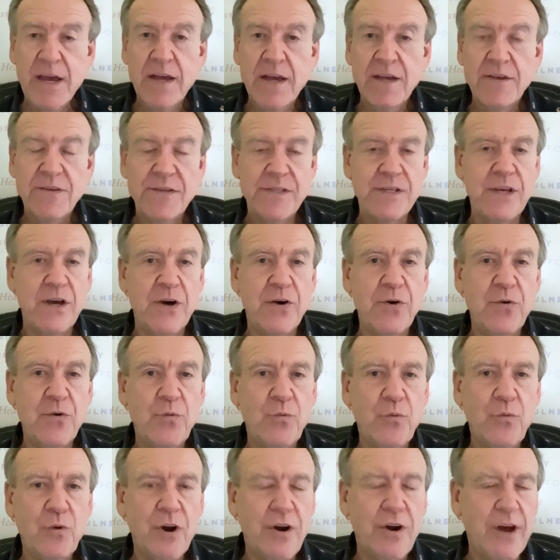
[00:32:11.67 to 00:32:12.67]
So
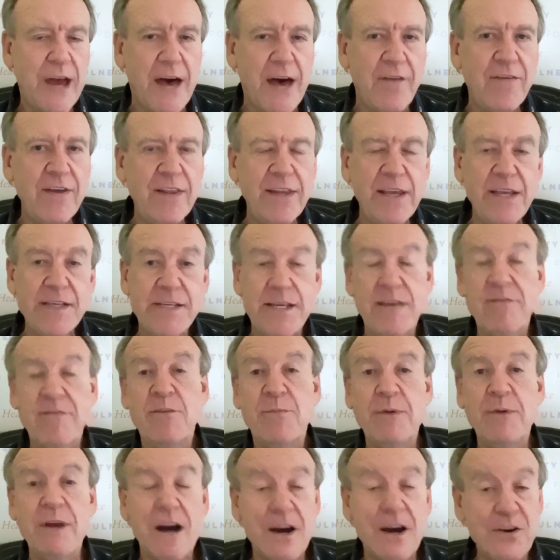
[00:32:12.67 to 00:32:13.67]
we're having these even
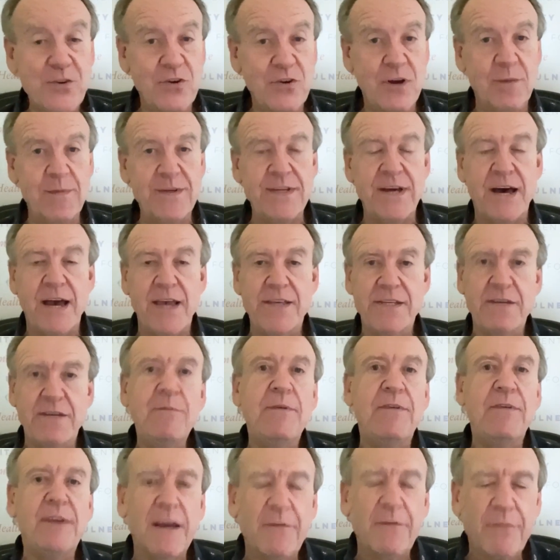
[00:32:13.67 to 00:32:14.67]
if we aren't traumatized. I
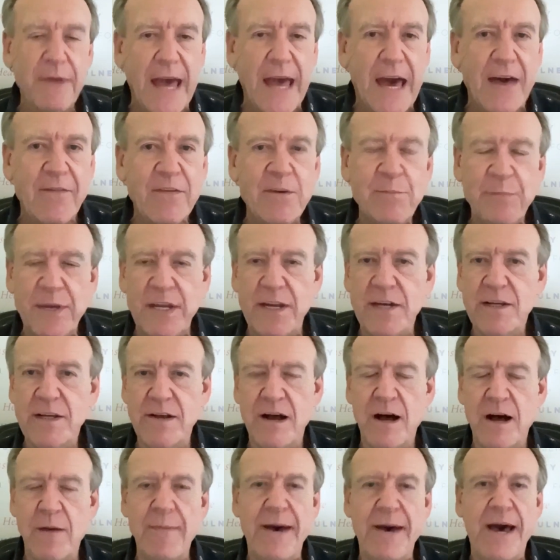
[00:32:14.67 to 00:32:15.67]
mean, if we haven't been in
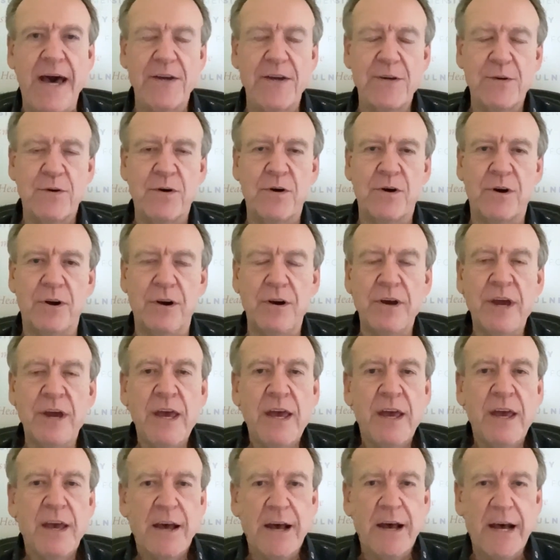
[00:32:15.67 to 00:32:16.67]
combat or
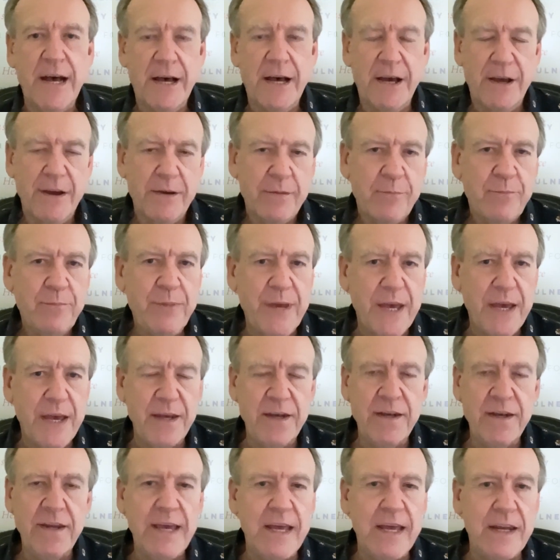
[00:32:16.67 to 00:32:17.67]

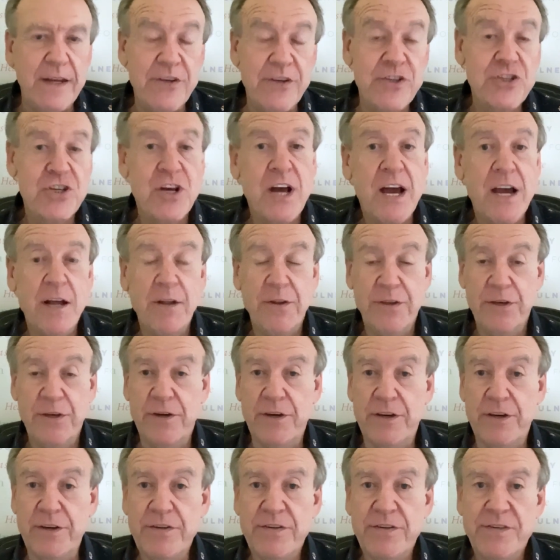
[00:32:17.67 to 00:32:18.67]
been in a
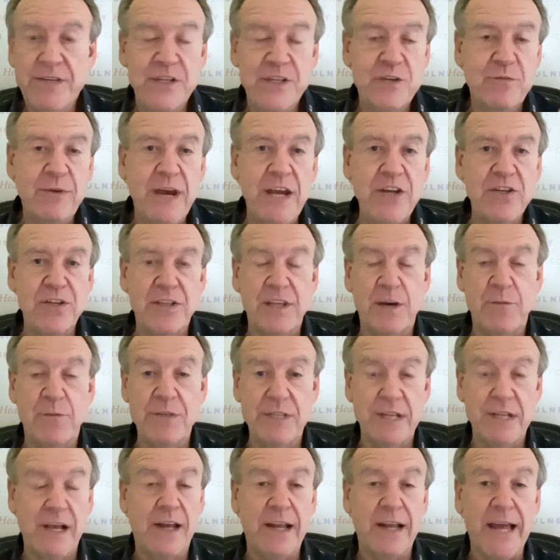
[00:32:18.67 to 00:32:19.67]
childhood situation that
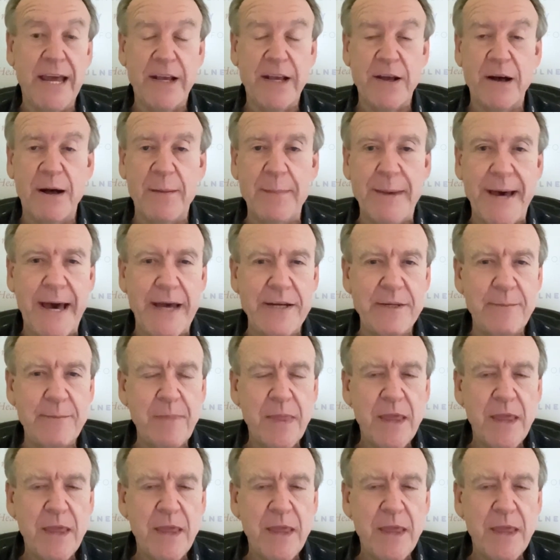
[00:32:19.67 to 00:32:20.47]
was a lot like combat.